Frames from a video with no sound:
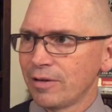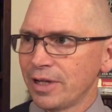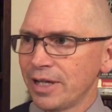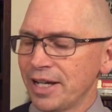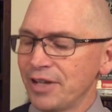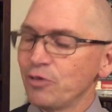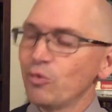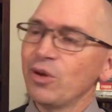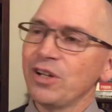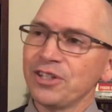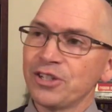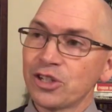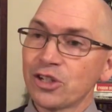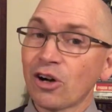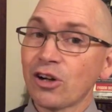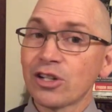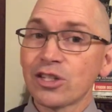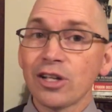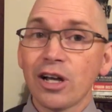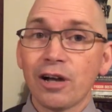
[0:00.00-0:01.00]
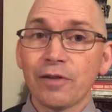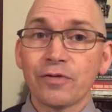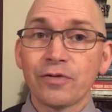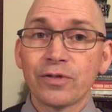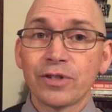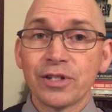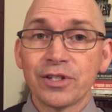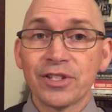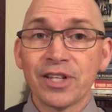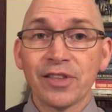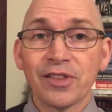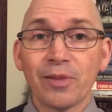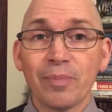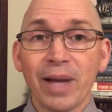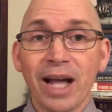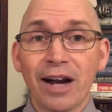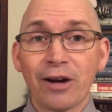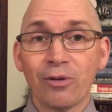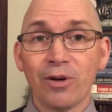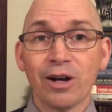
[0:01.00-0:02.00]
It, well, it starts off to set the
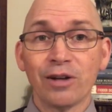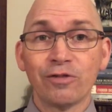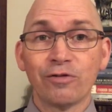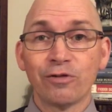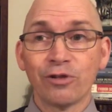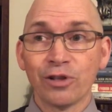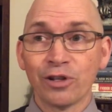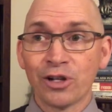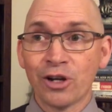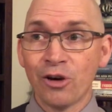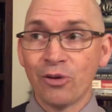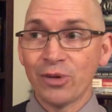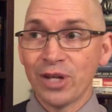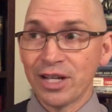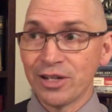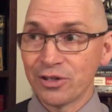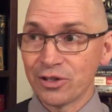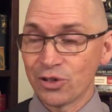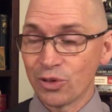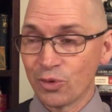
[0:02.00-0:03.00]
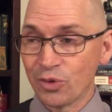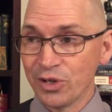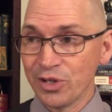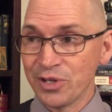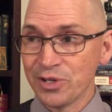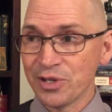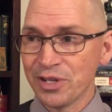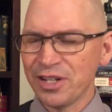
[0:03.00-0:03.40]
background for the Conan stories,